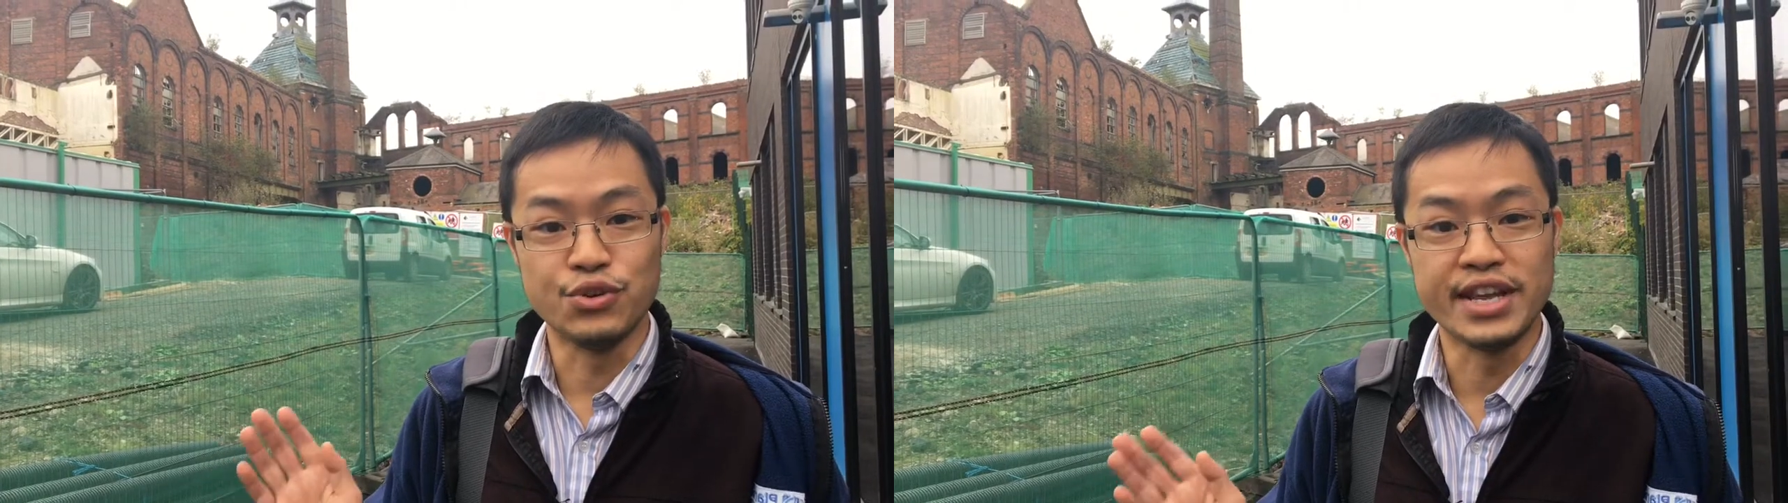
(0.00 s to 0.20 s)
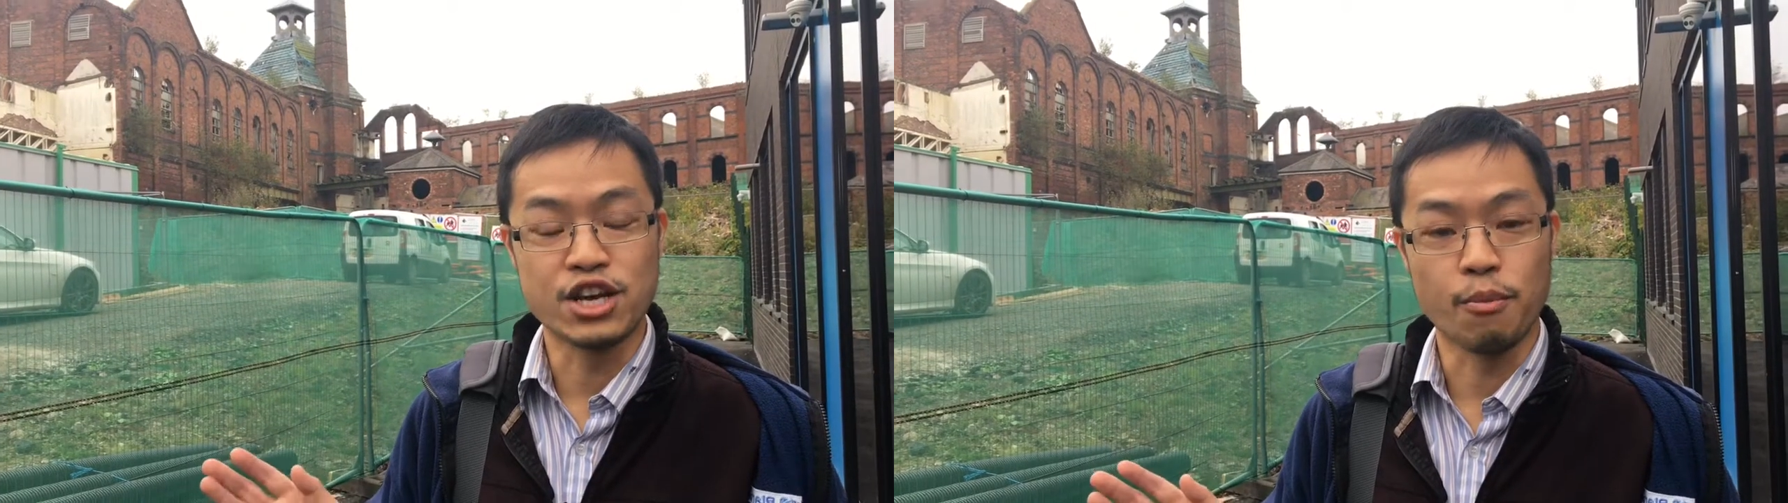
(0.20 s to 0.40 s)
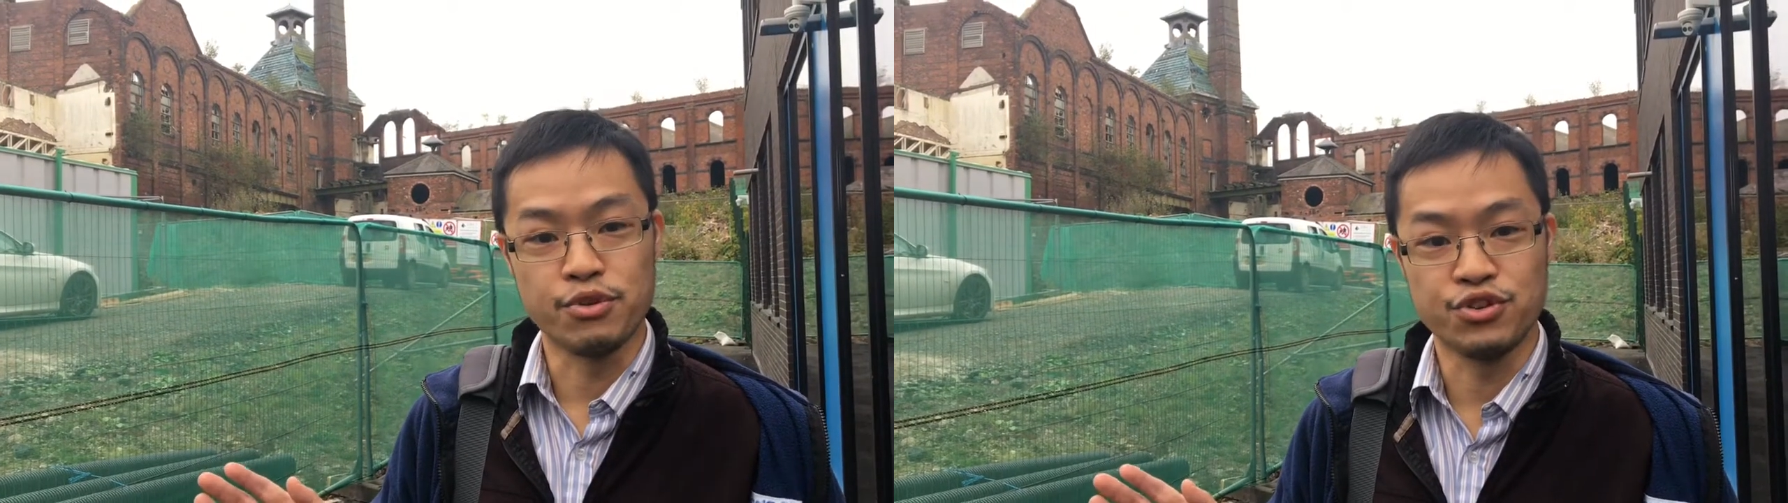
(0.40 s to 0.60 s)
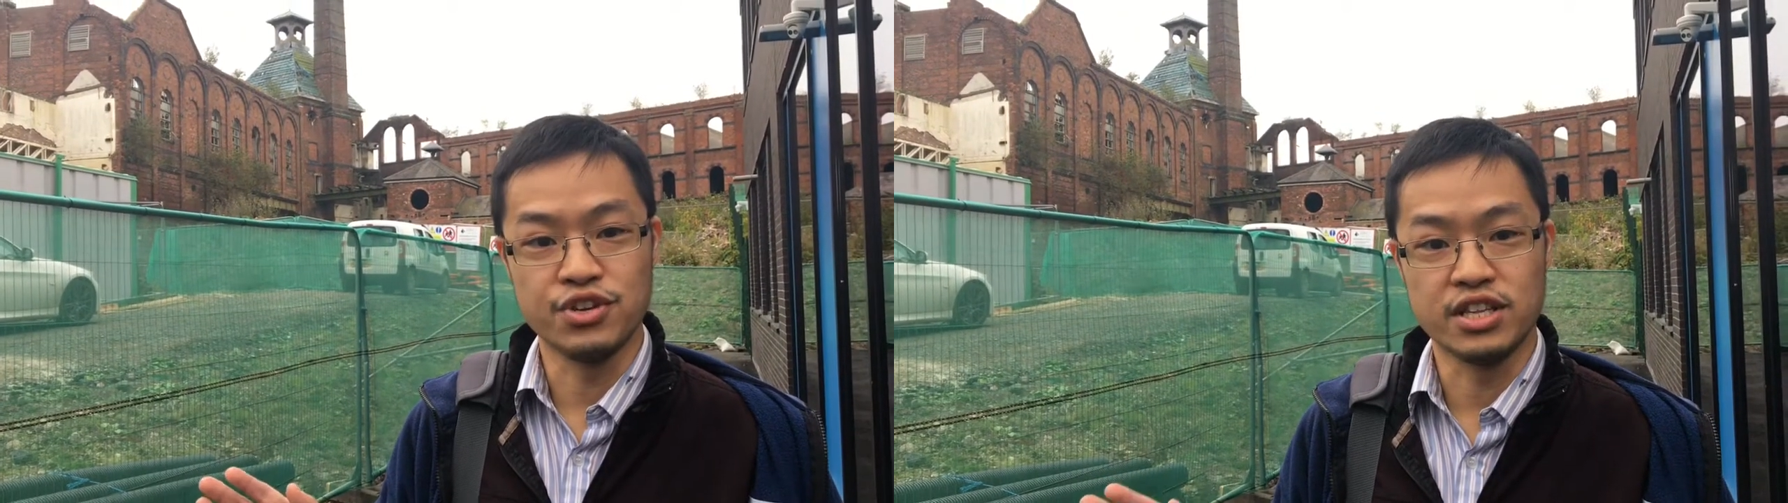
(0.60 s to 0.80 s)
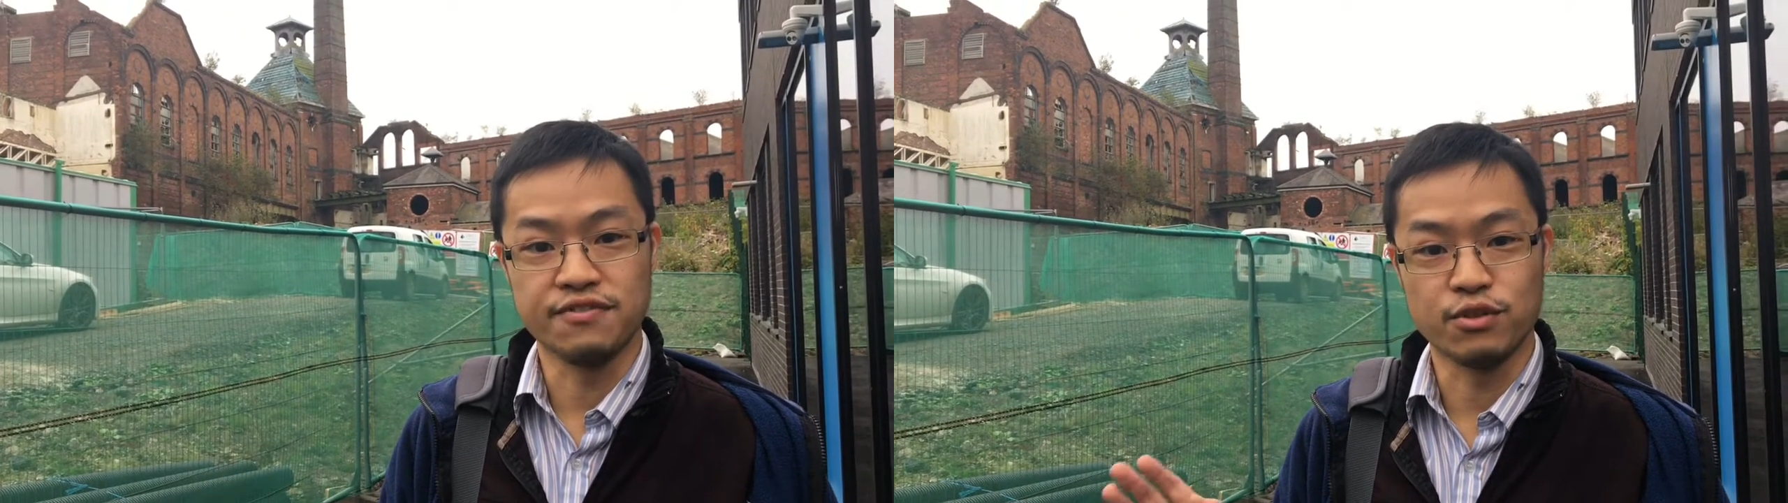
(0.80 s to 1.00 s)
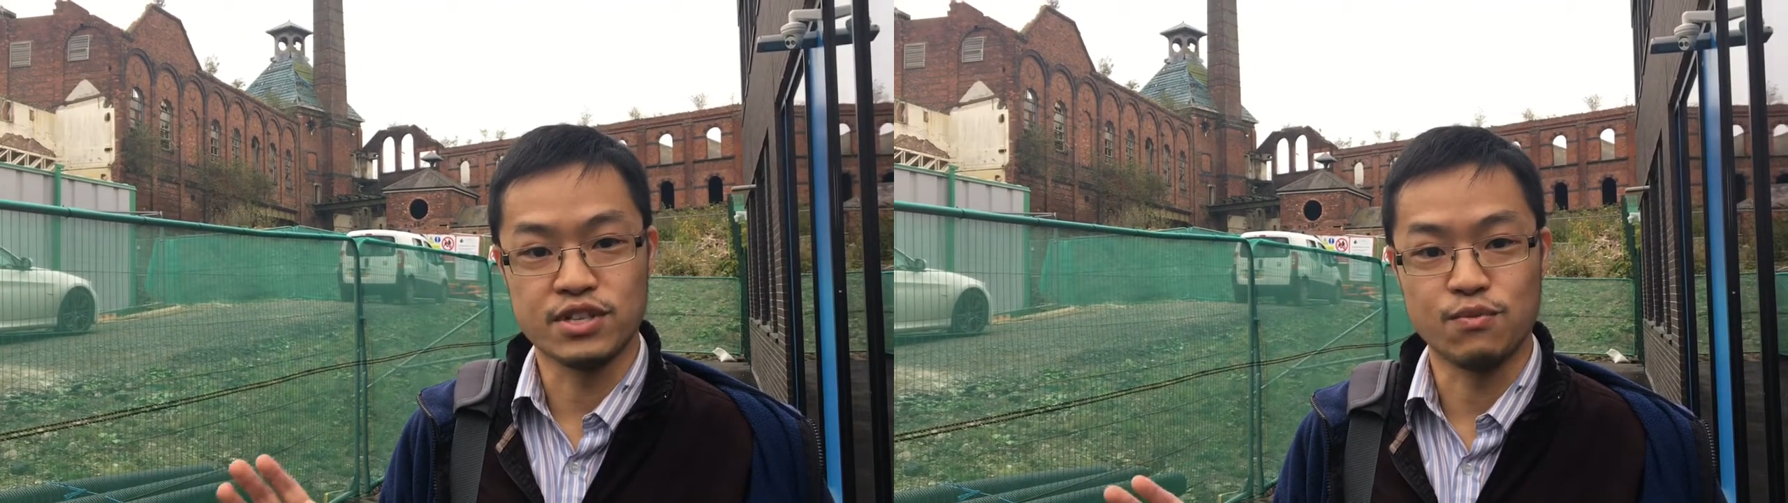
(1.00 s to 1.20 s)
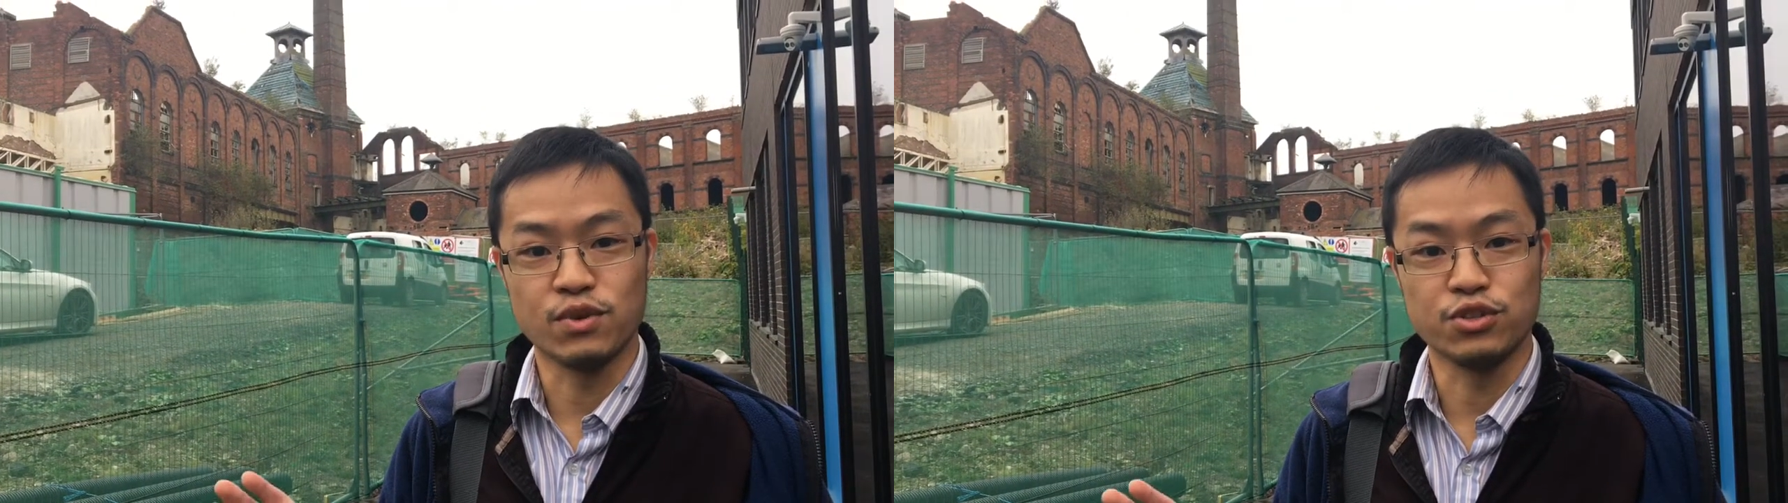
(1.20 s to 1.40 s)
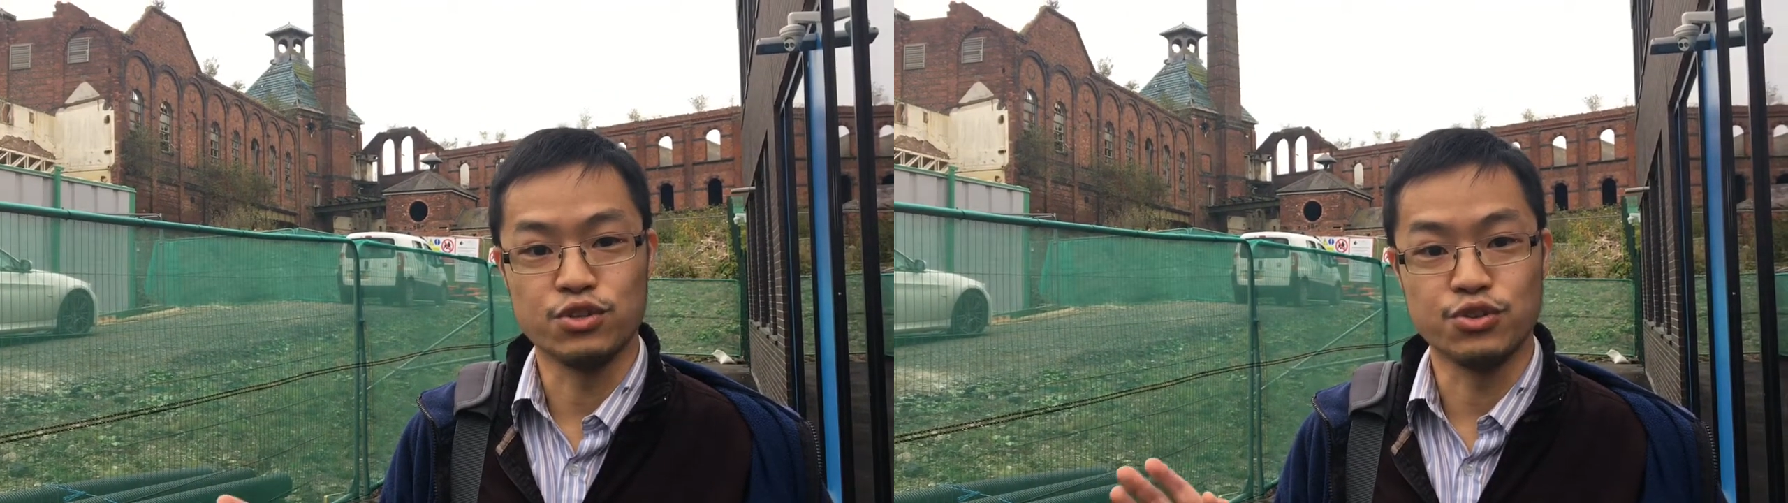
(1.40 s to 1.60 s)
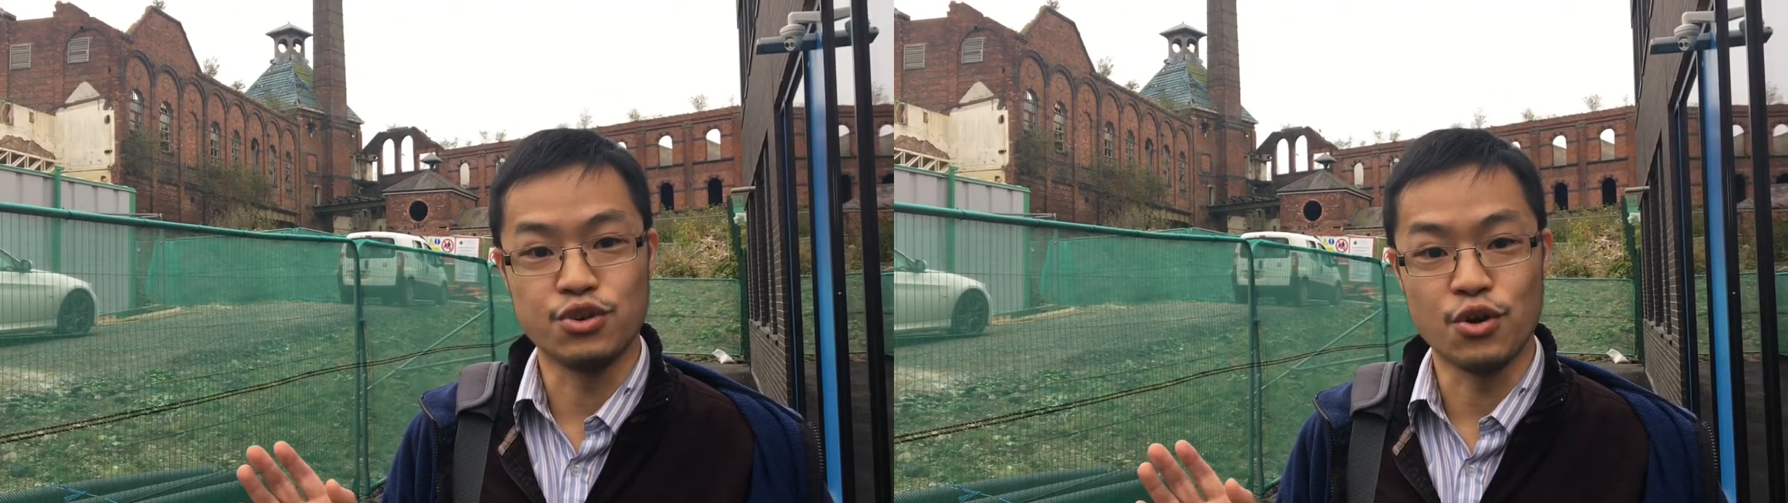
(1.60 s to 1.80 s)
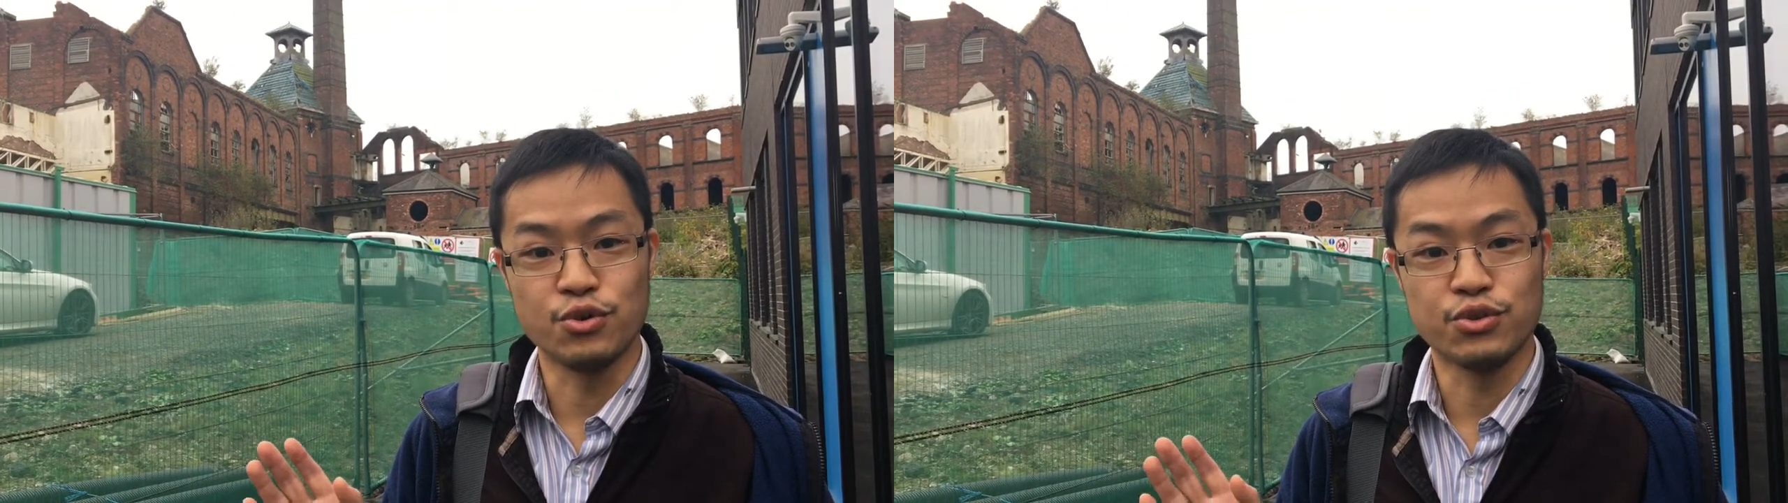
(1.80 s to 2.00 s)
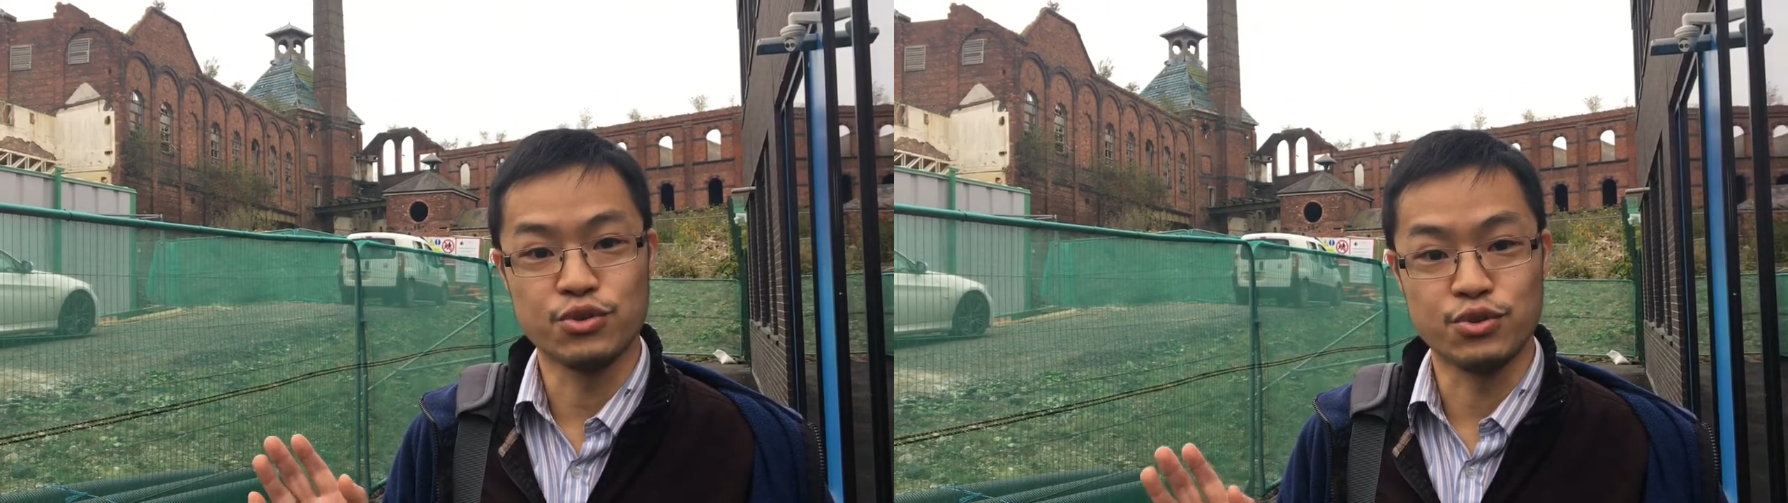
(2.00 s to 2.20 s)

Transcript: unique opportunity for someone to go